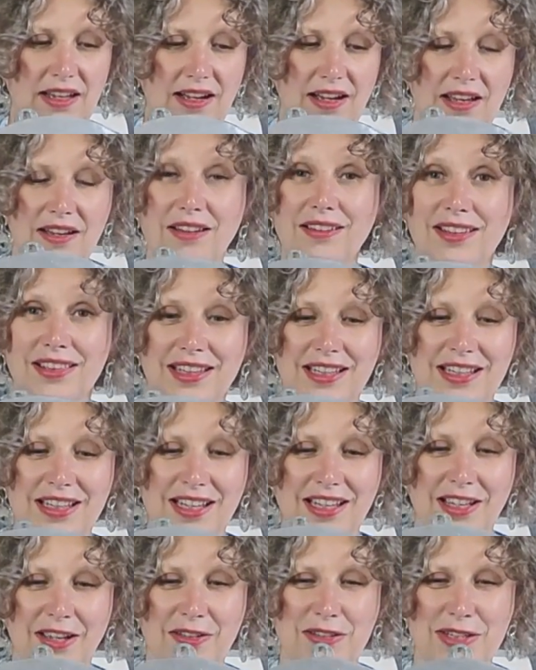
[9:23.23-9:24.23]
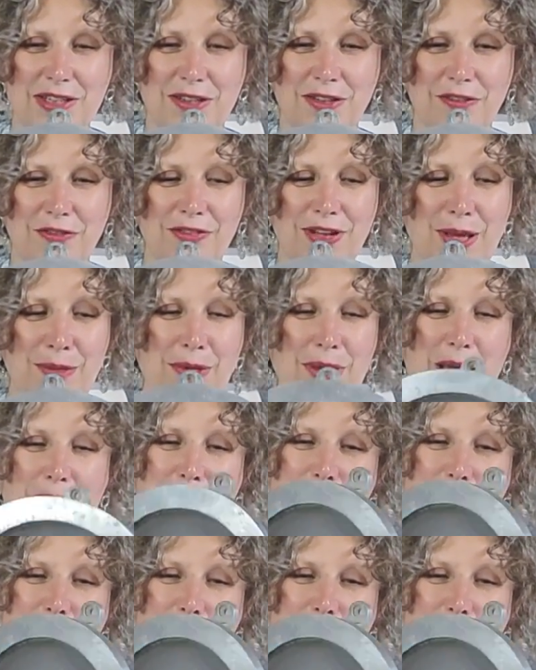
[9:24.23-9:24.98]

and I think they're going to look fab.